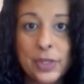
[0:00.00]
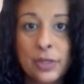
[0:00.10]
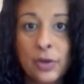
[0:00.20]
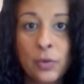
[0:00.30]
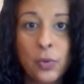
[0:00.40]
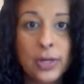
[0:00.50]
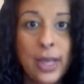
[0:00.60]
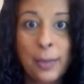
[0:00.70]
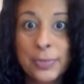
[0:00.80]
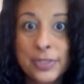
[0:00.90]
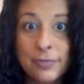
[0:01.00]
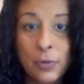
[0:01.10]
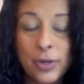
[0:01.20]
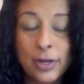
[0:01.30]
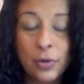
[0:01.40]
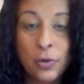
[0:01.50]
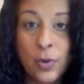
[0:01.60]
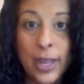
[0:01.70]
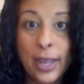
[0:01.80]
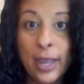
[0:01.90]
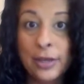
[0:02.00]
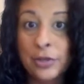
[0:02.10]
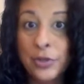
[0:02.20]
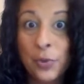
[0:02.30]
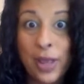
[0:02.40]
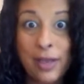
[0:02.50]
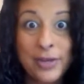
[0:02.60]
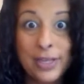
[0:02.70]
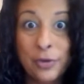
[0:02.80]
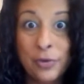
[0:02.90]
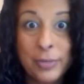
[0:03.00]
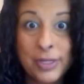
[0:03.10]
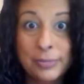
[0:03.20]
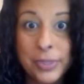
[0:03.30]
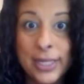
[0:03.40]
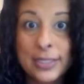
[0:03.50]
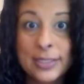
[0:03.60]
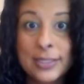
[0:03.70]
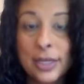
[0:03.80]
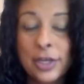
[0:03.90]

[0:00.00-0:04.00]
You know, what happens if I want to go away and you don't have any agreement in place?